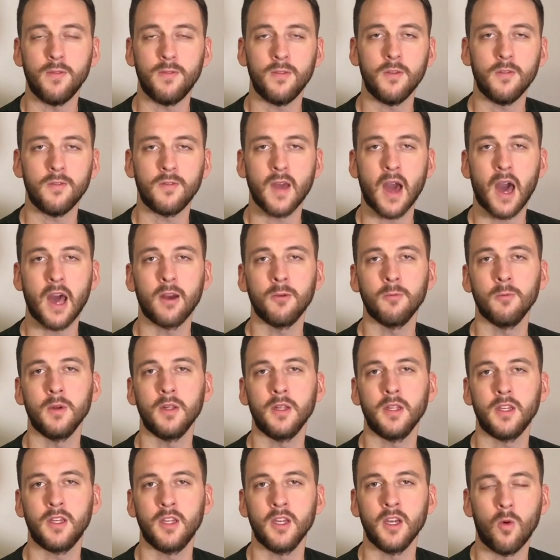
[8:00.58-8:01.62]
you've got a
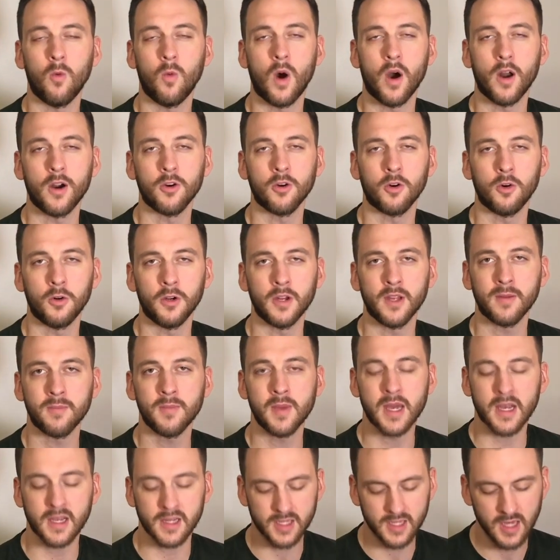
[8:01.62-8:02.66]
really good water holding
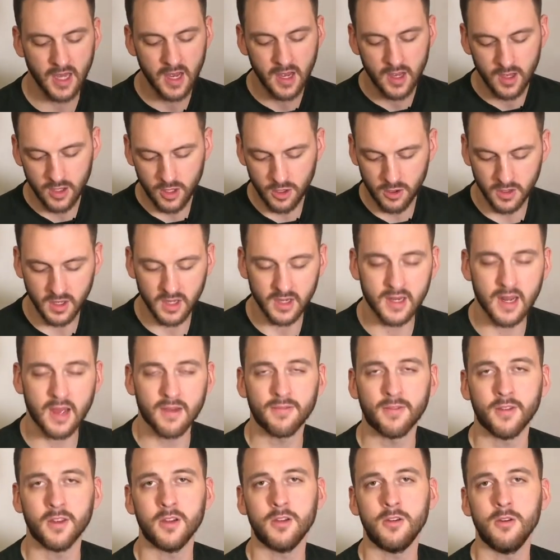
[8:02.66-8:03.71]
mix, you can
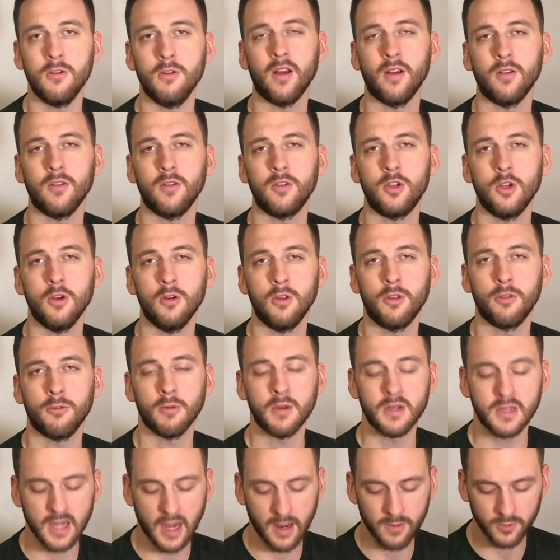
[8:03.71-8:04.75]
definitely do 2 to
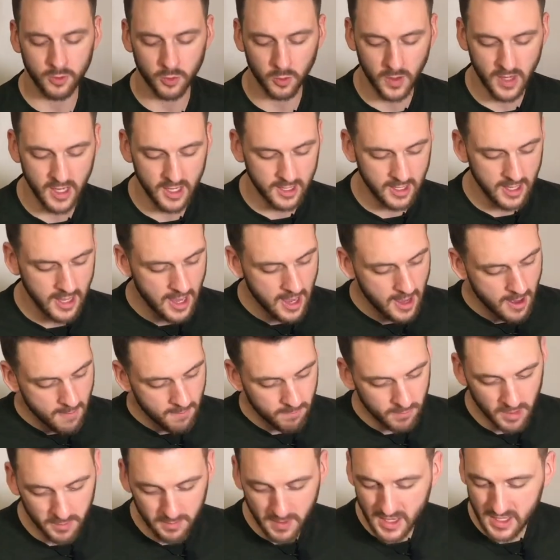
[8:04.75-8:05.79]
3 times a week.
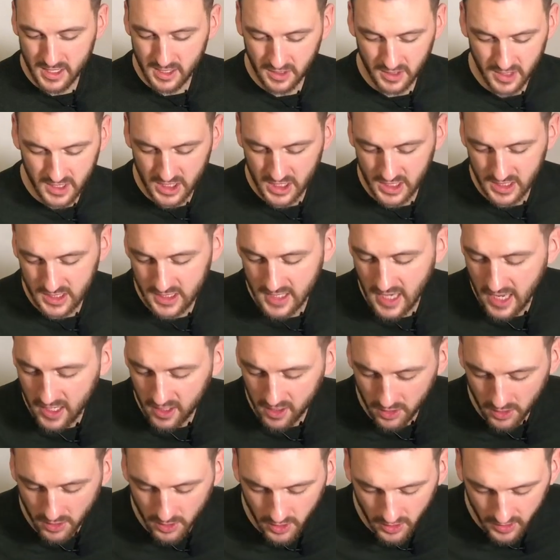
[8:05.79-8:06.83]
But basically just take
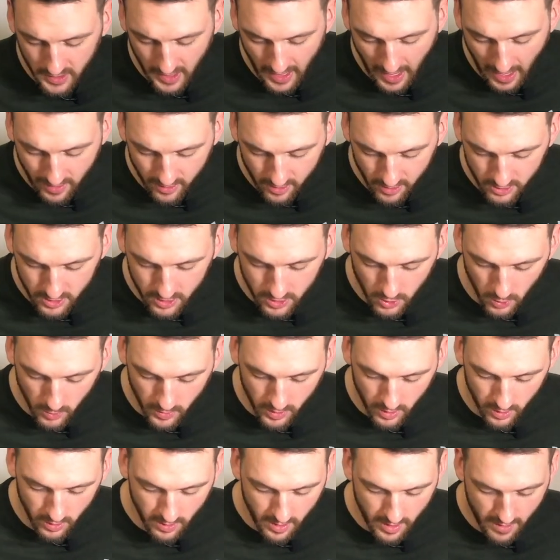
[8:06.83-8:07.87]
a look at your
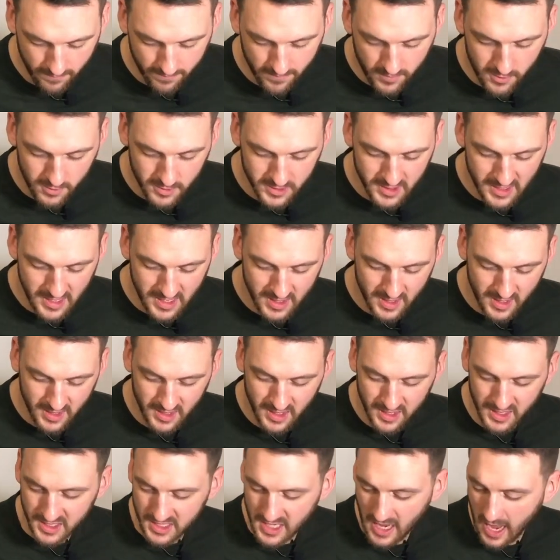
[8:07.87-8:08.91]
soil. If you see that
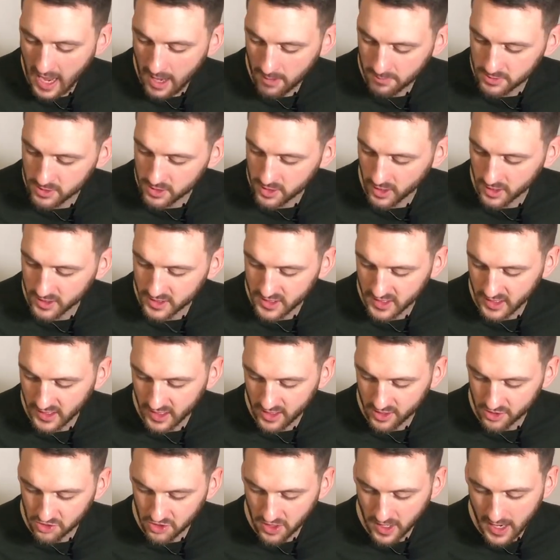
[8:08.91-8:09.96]
the top starts to
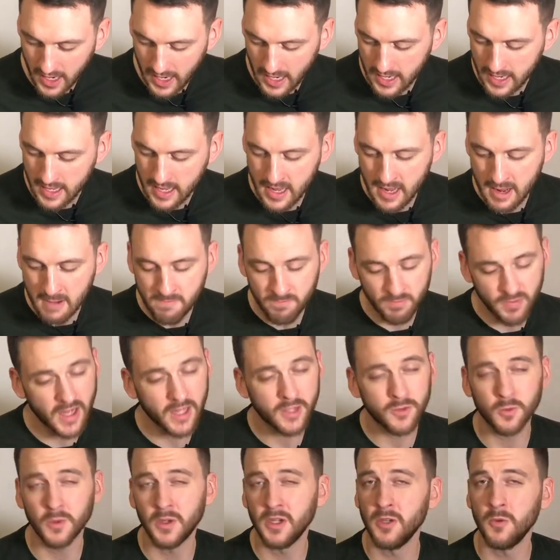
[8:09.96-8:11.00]
get dry,
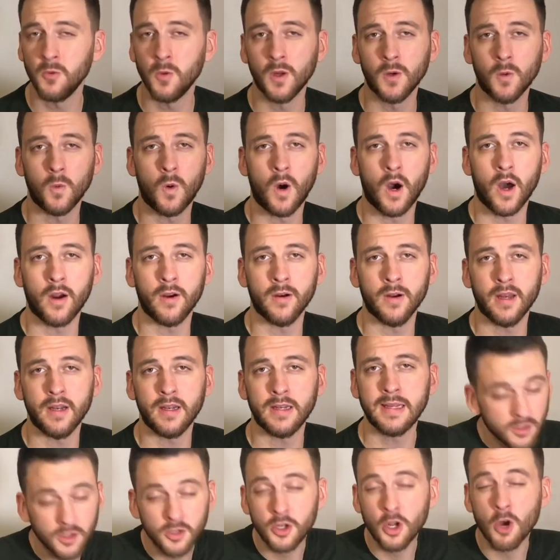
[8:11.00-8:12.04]
that's when you want to water it.
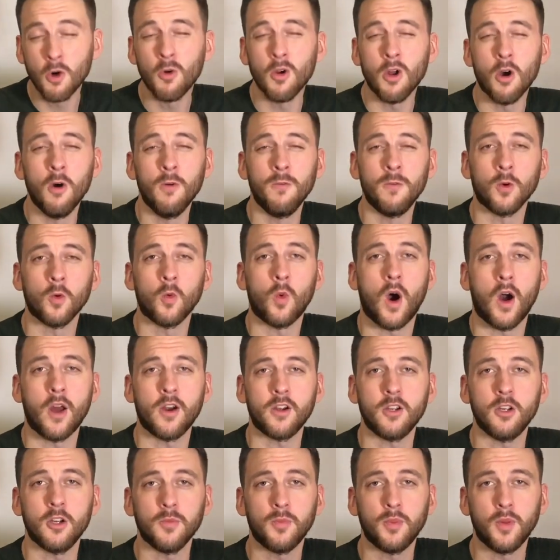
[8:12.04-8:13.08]
Don't overwater
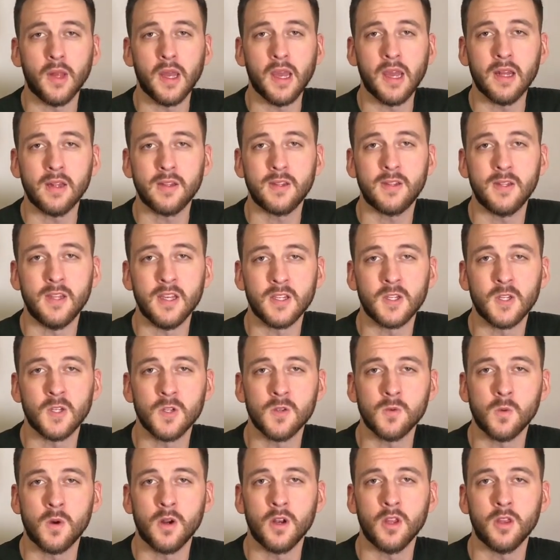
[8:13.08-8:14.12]
your plants. This is
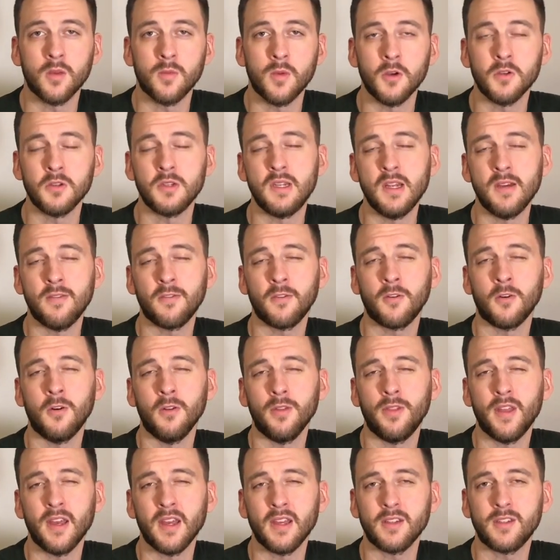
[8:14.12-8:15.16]
one of the most
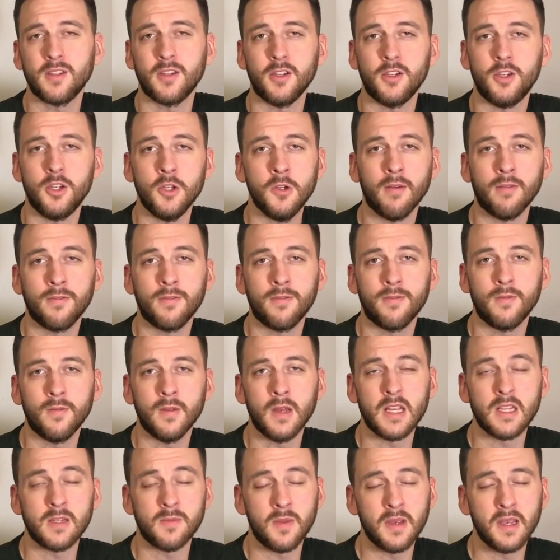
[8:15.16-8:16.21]
difficult things to do
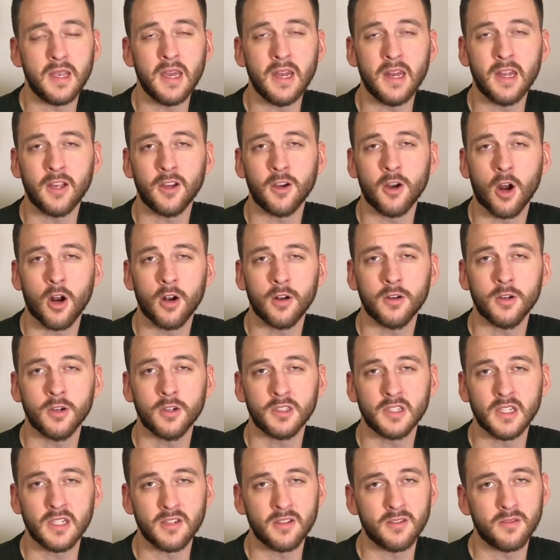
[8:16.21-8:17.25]
as beginning
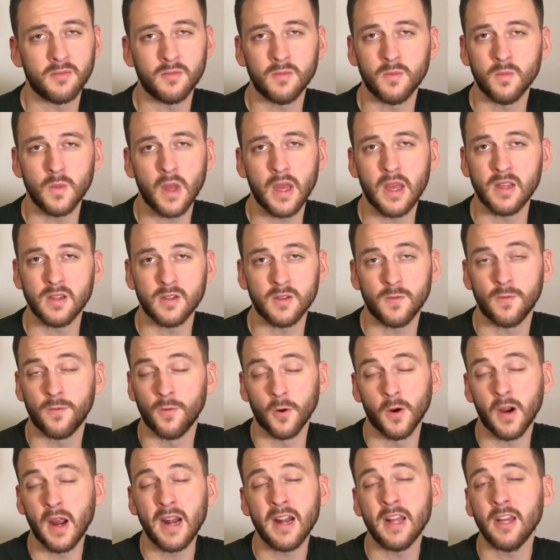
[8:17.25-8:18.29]
gardeners, and as
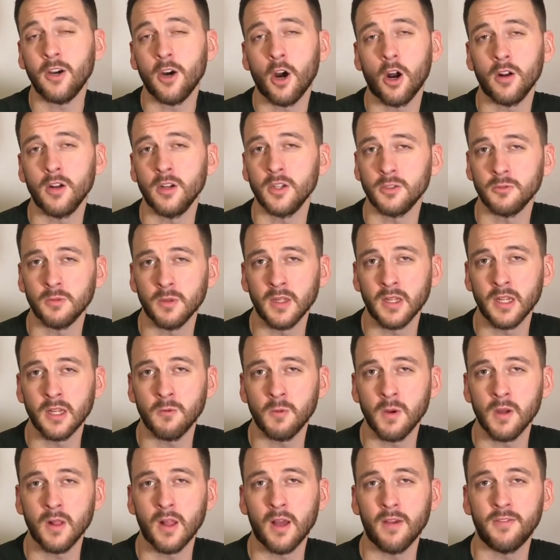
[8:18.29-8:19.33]
for any gardeners really,
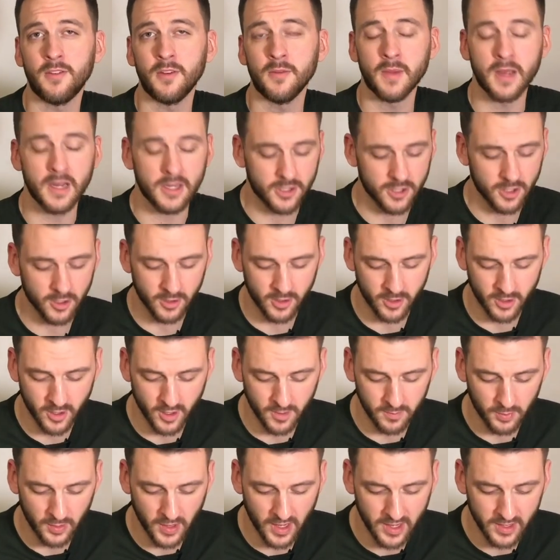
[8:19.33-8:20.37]
we love to make sure that our
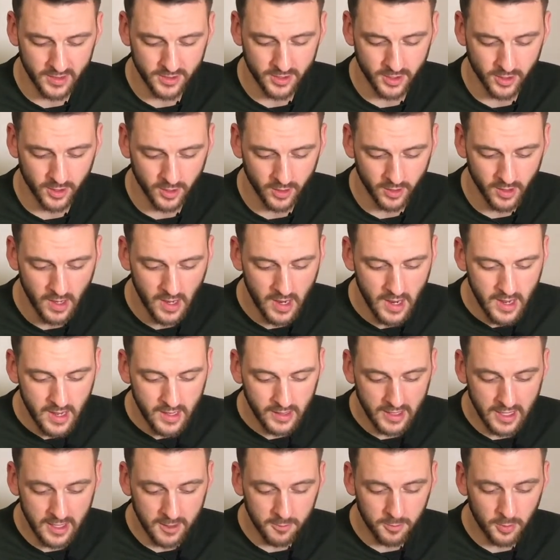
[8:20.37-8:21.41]
plants are
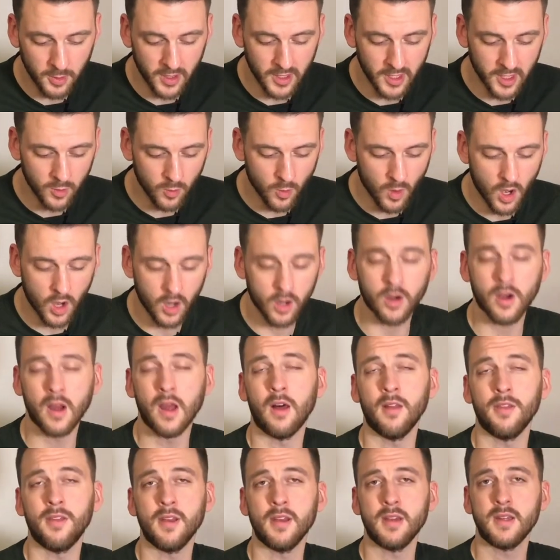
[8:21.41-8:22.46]
getting plenty of water,
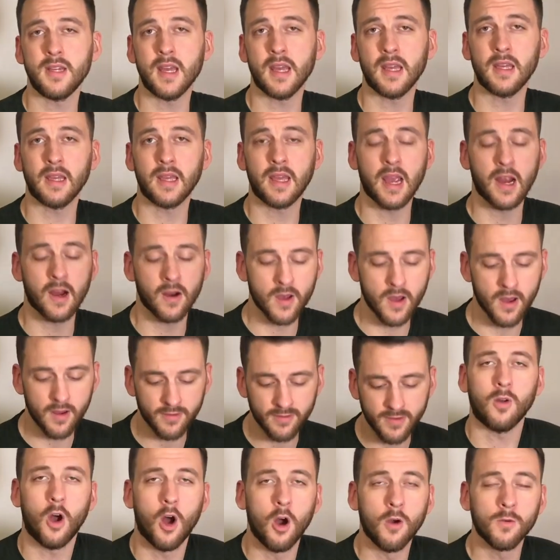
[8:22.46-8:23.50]
healthy and taken care
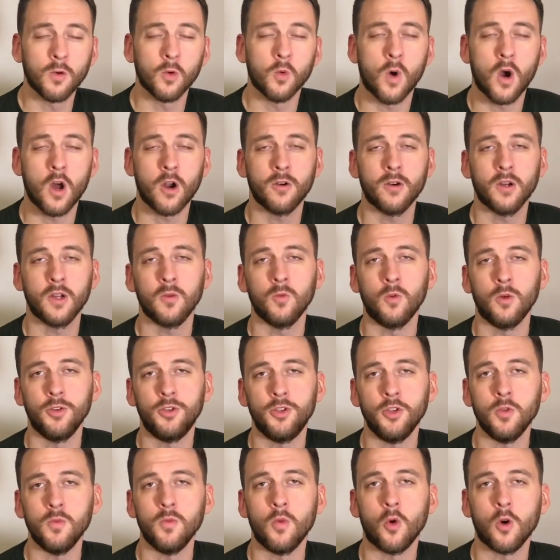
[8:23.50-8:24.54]
of. Overwatering will
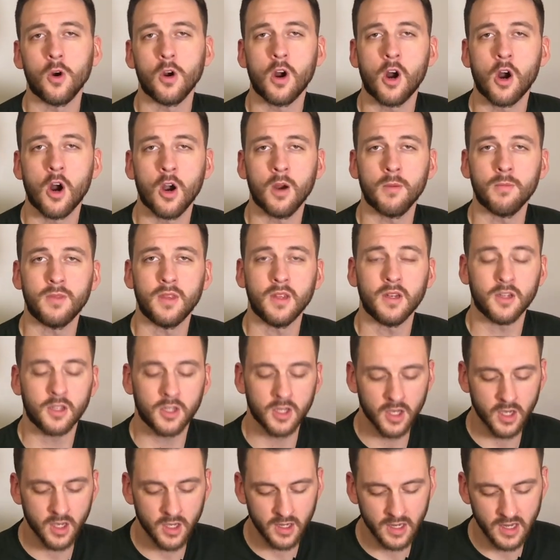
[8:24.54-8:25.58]
do more harm than
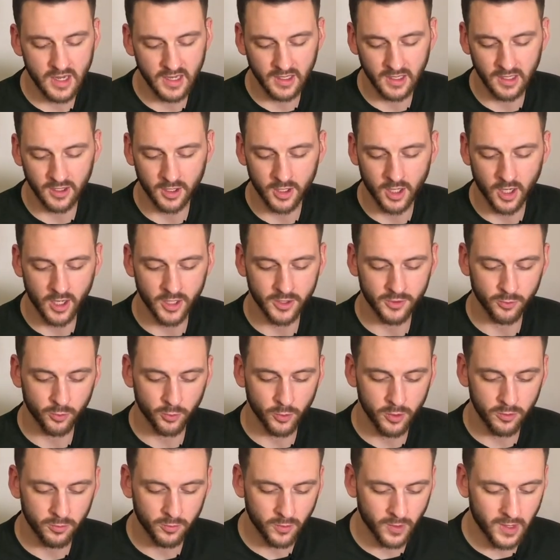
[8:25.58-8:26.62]
good. It can cause
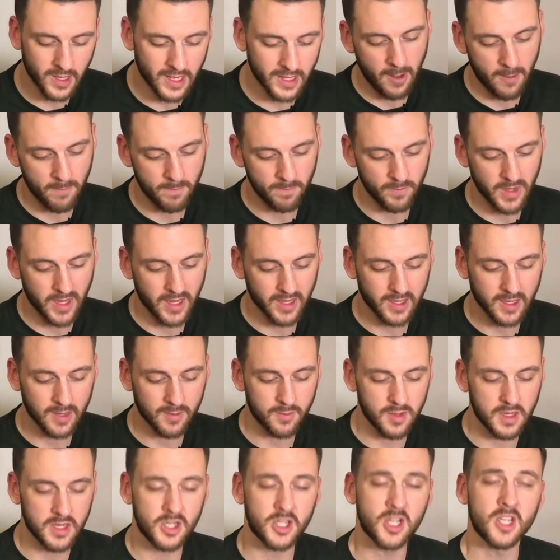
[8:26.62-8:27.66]
root rot. It can
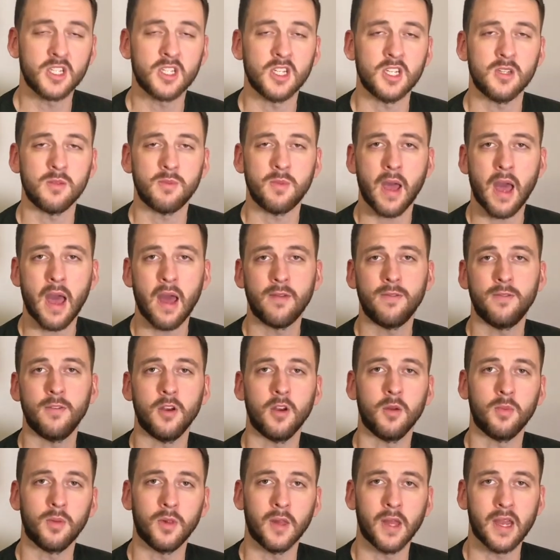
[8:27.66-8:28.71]
be just as bad for
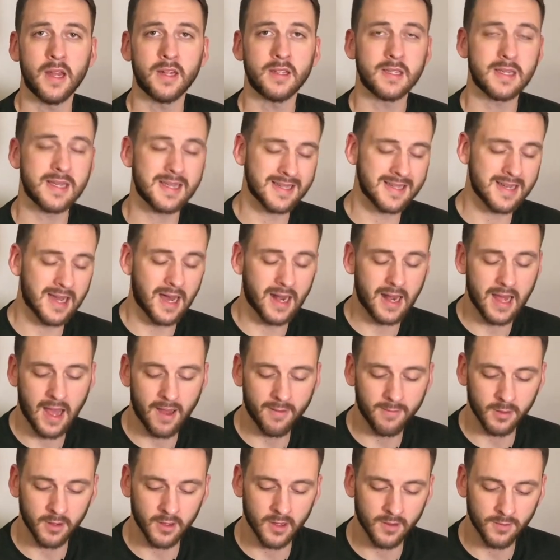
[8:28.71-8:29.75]
your plants as not
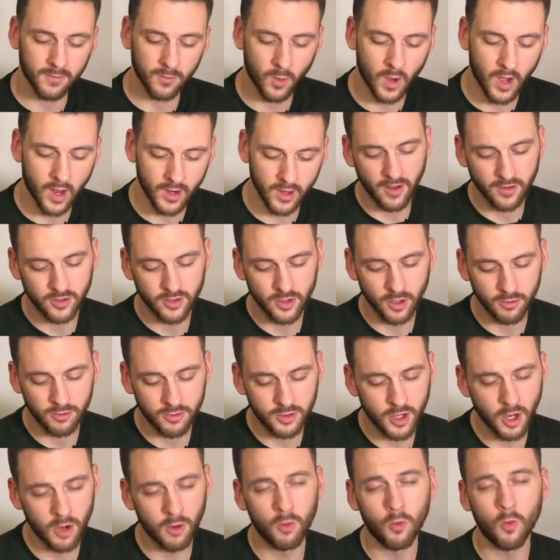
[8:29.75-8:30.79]
having enough water. So
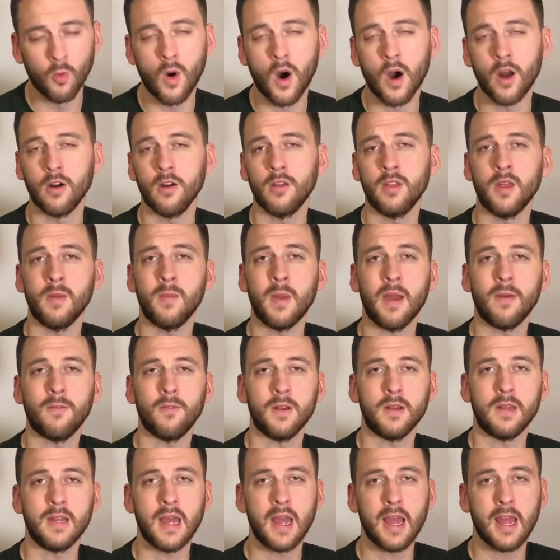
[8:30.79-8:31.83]
don't water them
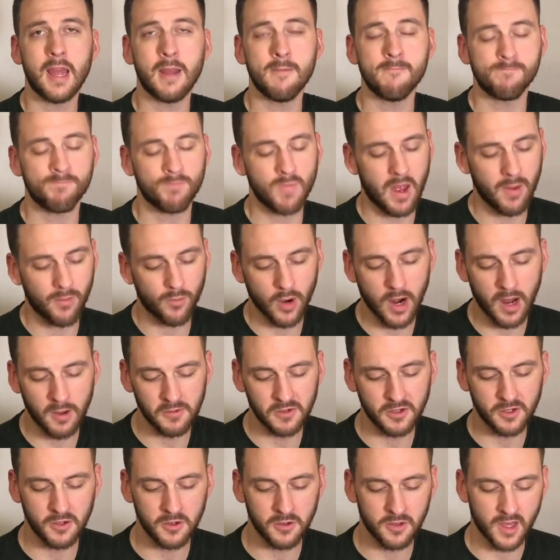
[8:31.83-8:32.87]
every day. I
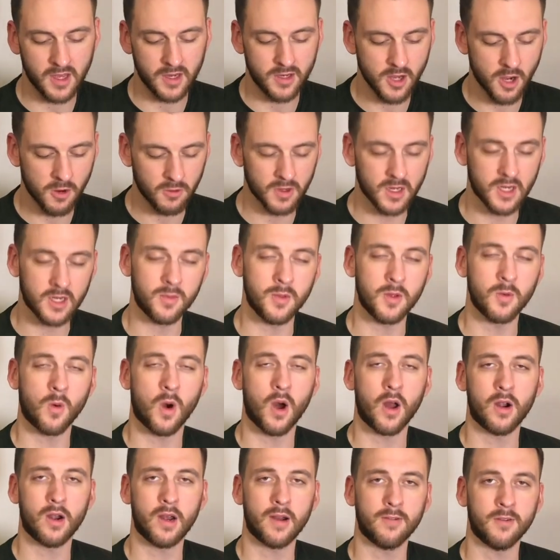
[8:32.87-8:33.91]
promise you they don't need to be
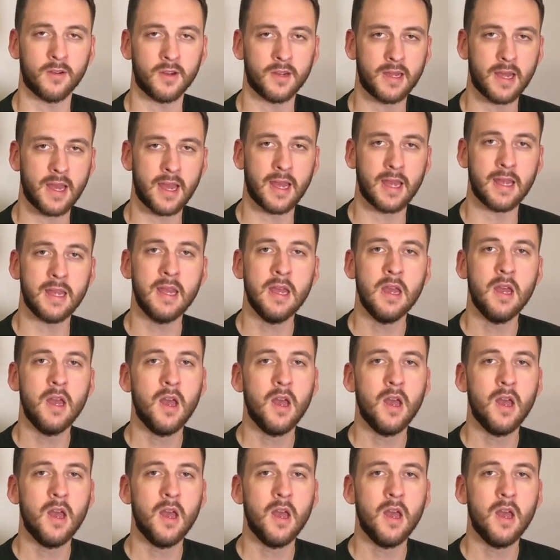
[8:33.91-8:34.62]
watered every day.